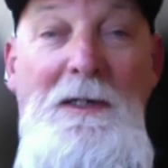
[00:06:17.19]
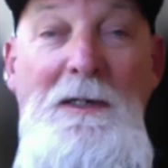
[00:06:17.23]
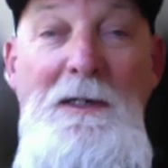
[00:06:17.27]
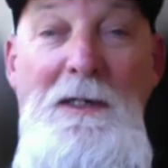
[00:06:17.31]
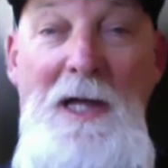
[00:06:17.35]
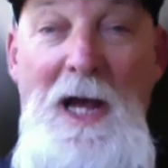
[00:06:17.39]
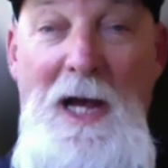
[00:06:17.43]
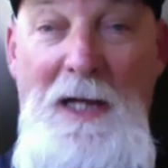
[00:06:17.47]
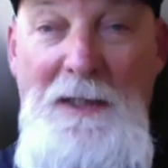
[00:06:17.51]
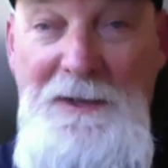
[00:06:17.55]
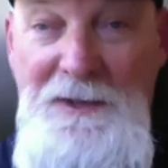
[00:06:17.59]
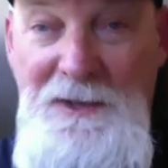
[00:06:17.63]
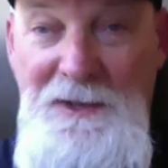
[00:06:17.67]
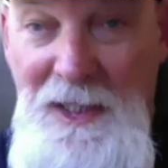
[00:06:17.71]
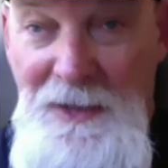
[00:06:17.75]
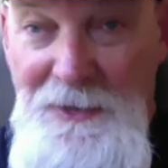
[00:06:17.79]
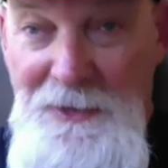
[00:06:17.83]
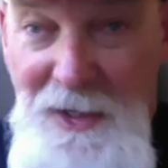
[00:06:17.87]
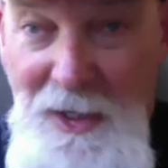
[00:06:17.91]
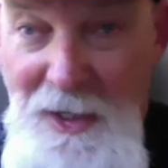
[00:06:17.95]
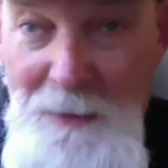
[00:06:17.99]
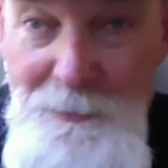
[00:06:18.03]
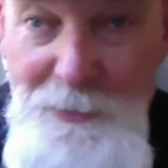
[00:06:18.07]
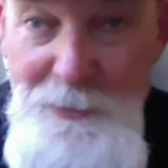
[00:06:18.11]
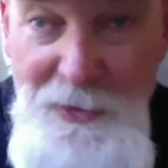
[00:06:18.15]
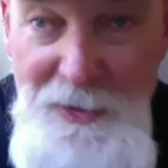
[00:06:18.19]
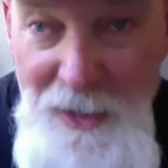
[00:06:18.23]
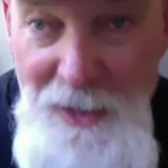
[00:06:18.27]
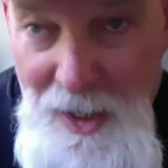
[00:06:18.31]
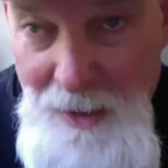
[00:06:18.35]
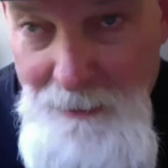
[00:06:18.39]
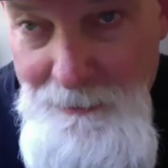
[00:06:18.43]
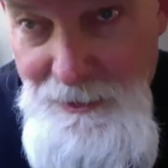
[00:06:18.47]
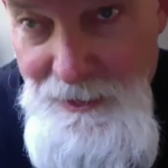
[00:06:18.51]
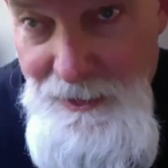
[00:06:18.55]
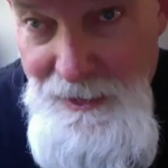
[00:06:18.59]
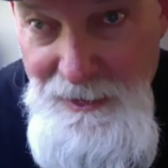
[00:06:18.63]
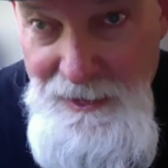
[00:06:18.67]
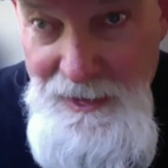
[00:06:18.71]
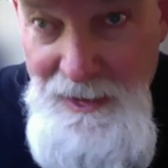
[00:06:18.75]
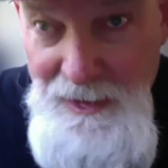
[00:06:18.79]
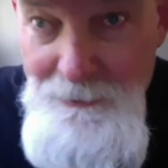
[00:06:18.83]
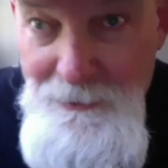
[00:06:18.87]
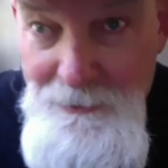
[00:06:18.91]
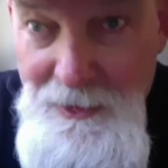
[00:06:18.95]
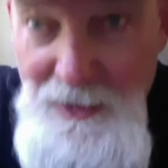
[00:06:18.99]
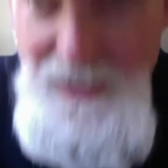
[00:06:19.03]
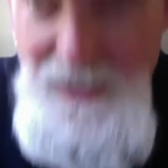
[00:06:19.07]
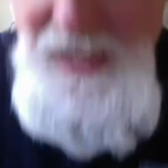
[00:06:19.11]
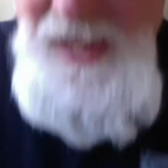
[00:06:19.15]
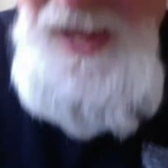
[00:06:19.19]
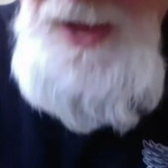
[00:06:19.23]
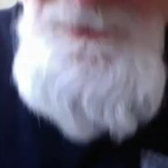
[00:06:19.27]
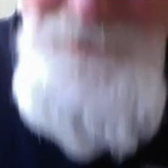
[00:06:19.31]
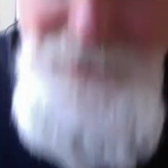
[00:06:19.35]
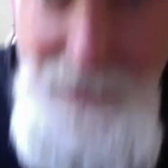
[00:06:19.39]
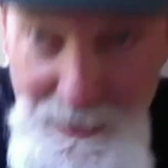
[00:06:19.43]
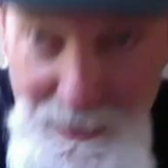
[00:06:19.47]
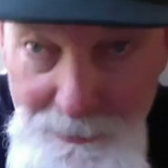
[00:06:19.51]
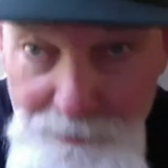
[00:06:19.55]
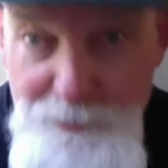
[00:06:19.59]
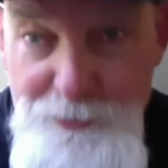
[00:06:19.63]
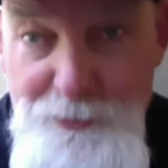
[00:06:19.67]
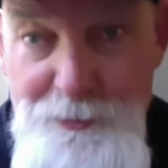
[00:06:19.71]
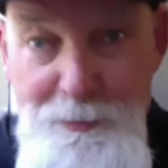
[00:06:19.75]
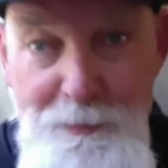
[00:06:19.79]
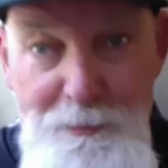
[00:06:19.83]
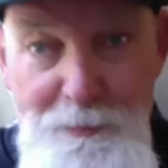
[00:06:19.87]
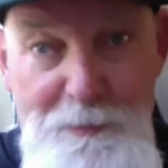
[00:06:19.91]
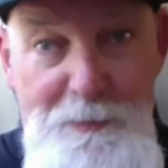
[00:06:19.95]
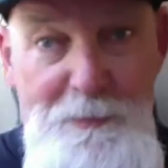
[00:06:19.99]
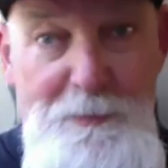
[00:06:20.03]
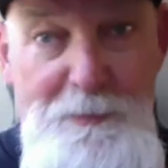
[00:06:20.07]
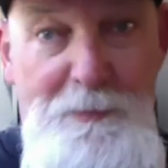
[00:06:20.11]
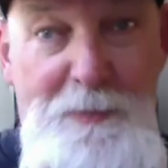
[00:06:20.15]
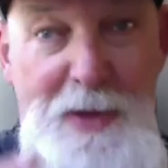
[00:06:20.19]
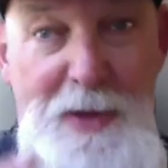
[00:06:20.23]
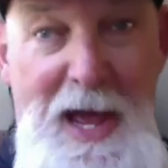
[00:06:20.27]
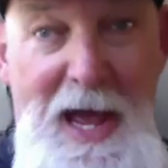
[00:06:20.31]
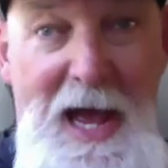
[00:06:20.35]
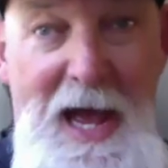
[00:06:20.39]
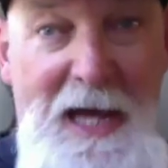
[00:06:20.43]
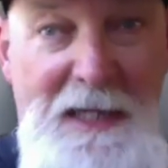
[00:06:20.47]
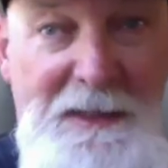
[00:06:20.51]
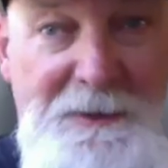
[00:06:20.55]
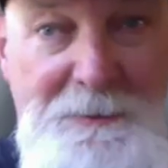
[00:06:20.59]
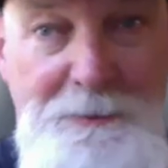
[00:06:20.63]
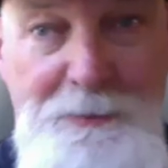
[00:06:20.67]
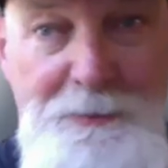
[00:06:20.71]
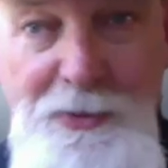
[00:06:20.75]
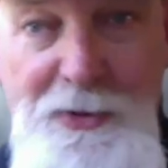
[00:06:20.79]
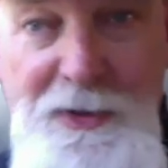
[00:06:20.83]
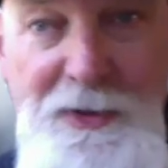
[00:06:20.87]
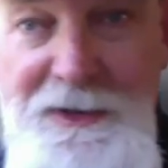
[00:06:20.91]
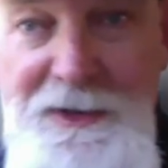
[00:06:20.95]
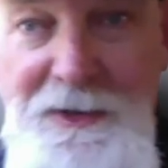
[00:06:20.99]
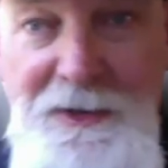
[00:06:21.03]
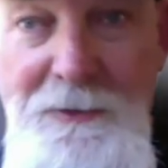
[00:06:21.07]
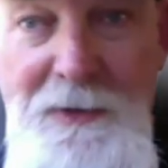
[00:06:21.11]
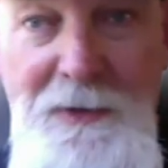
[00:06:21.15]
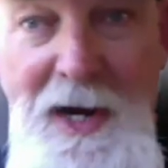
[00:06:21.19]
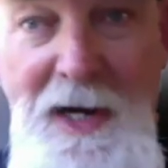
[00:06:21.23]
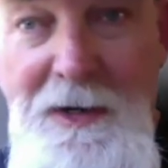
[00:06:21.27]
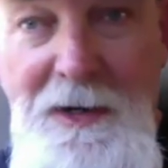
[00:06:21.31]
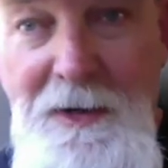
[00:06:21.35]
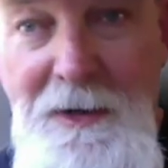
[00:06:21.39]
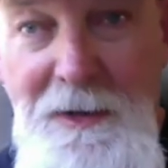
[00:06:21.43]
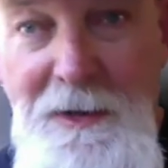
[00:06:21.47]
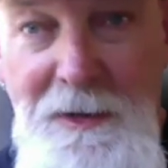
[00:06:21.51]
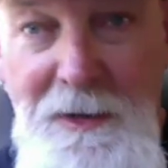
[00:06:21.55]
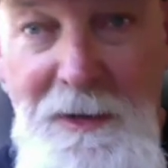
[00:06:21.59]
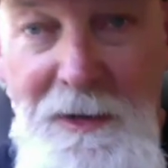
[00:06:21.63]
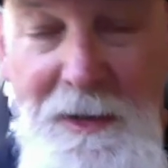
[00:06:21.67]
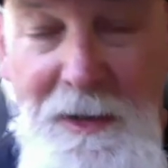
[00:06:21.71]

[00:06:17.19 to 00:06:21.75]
got sent there predominantly didn't really have any past prison record.